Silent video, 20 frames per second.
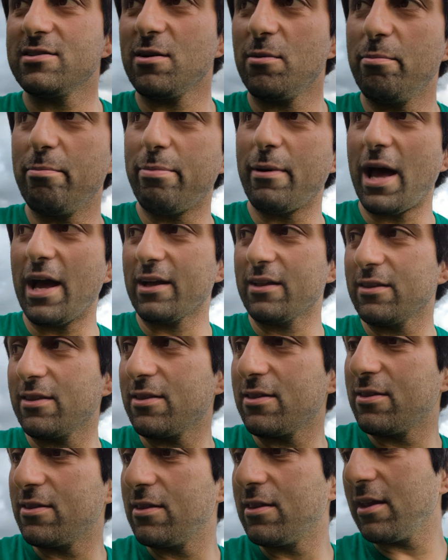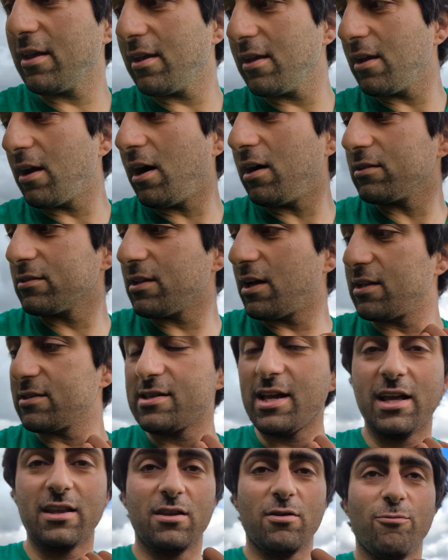I'll bag I'll
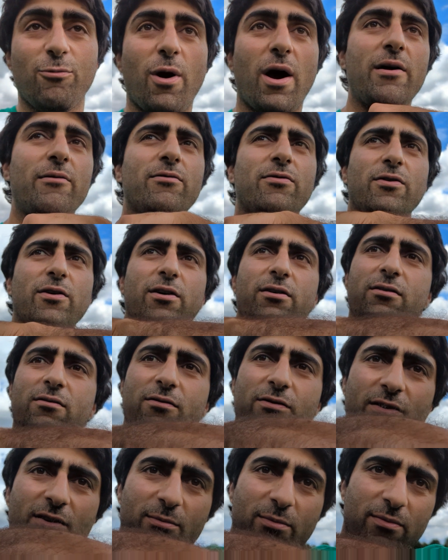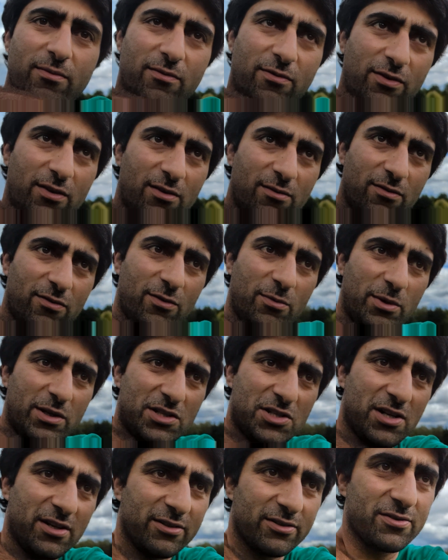take the ripe fruit for my
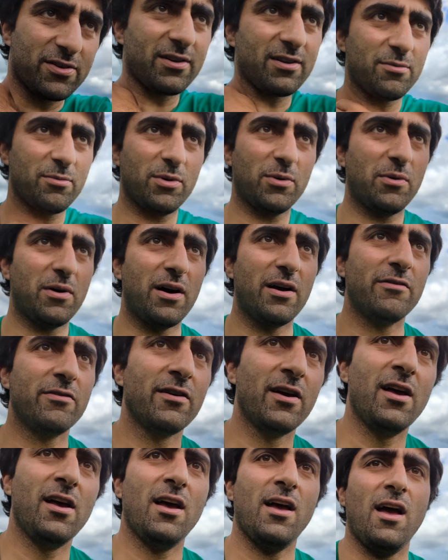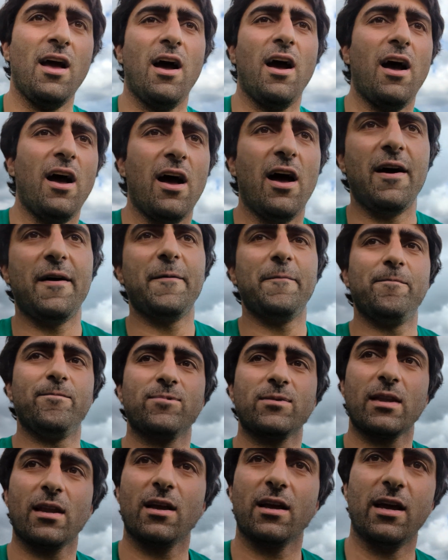children and my wife.
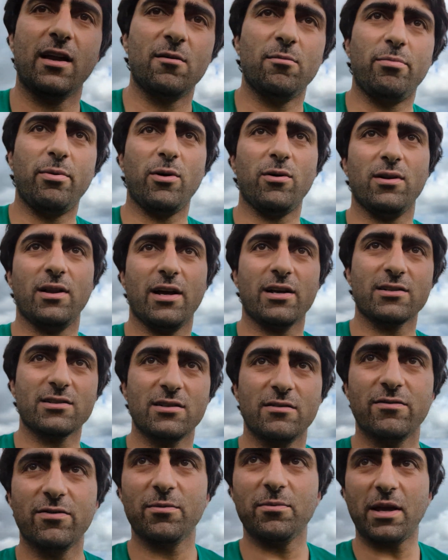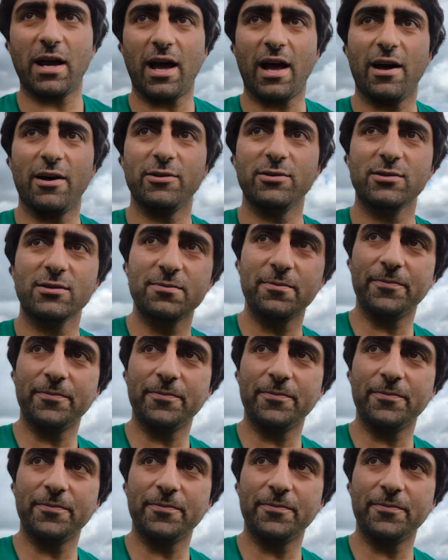Get a bowl actually from the house.